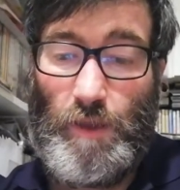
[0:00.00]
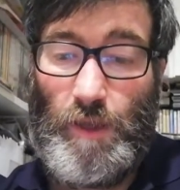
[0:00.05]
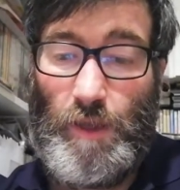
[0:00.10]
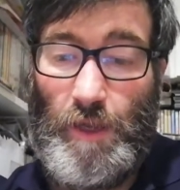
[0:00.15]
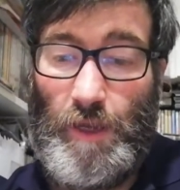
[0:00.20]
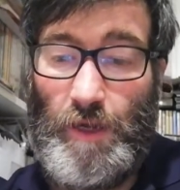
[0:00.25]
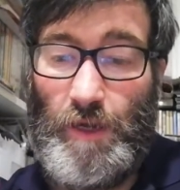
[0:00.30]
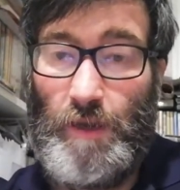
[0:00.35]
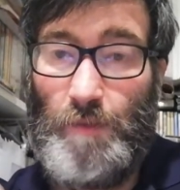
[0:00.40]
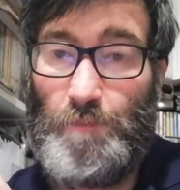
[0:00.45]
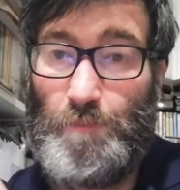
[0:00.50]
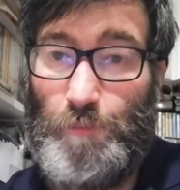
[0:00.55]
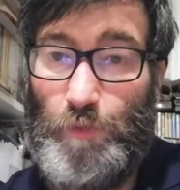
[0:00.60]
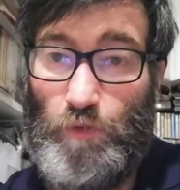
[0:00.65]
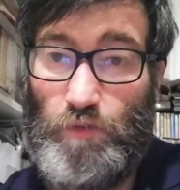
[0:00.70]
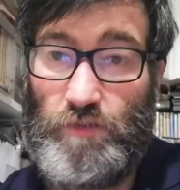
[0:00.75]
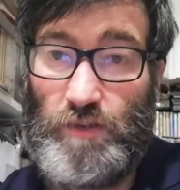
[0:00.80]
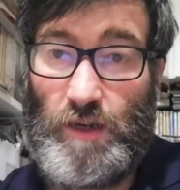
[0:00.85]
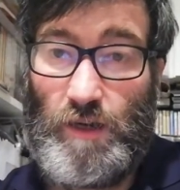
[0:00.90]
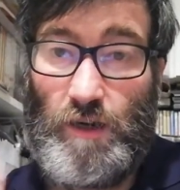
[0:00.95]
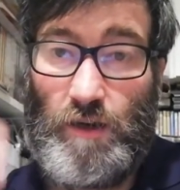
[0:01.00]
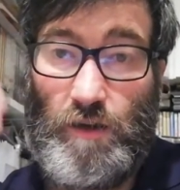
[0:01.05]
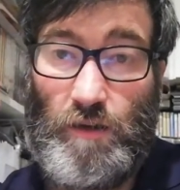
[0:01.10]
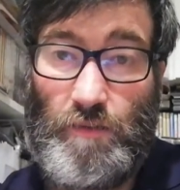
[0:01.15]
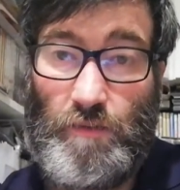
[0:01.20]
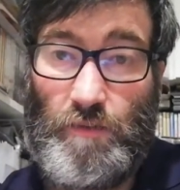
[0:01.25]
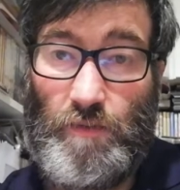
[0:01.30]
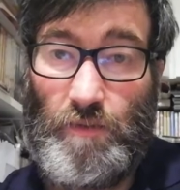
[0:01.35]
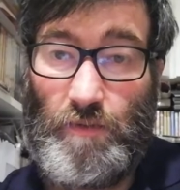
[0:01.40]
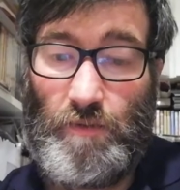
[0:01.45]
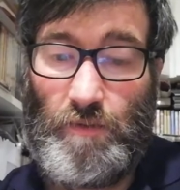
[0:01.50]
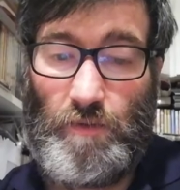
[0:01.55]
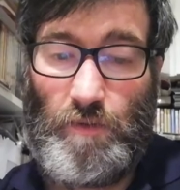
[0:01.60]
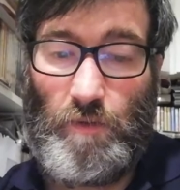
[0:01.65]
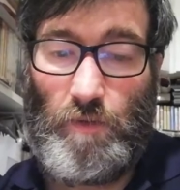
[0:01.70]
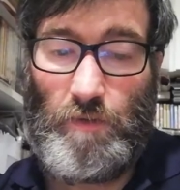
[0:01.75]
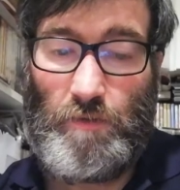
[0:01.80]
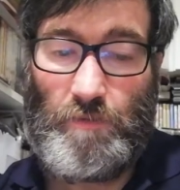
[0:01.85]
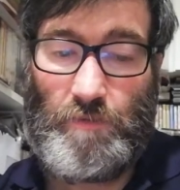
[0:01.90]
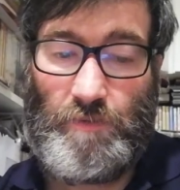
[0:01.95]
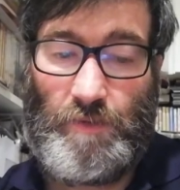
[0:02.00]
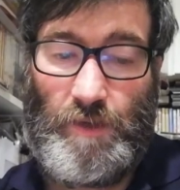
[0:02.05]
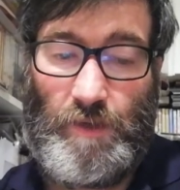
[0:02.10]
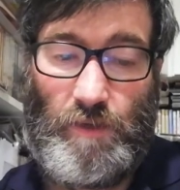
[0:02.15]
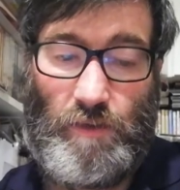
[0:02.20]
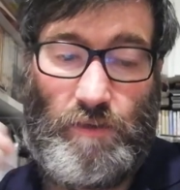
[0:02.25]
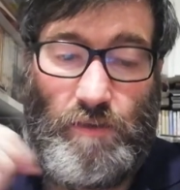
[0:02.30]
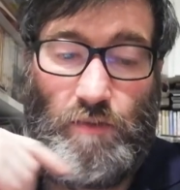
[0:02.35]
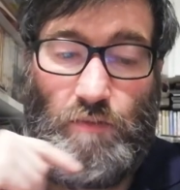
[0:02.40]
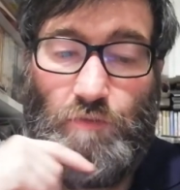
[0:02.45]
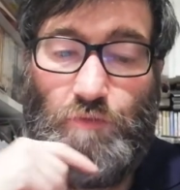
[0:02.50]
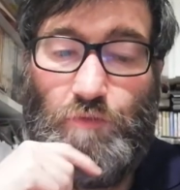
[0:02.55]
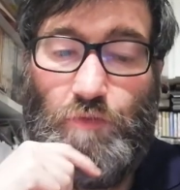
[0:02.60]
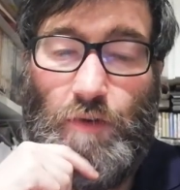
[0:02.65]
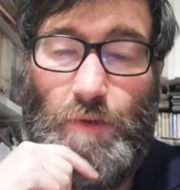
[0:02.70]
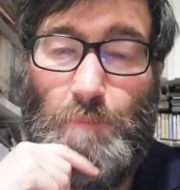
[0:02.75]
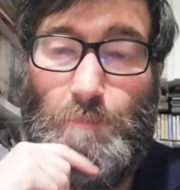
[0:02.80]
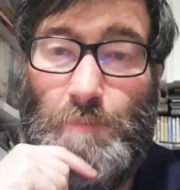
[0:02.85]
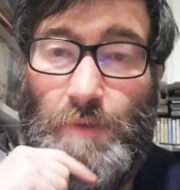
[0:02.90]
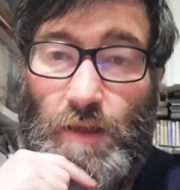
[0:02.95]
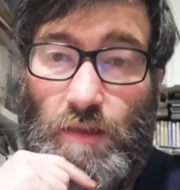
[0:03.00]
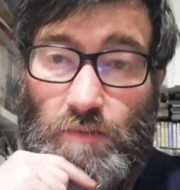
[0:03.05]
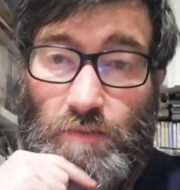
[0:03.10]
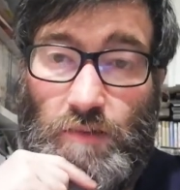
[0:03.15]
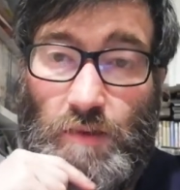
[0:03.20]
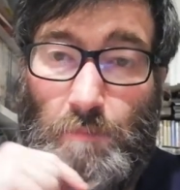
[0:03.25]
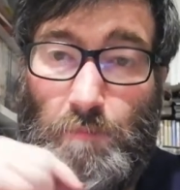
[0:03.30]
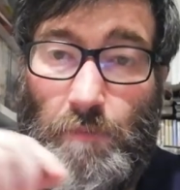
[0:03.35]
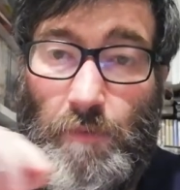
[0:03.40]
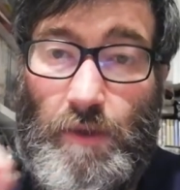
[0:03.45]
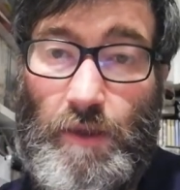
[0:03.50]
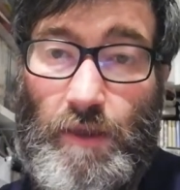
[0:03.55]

in a postcard sent from Belgium.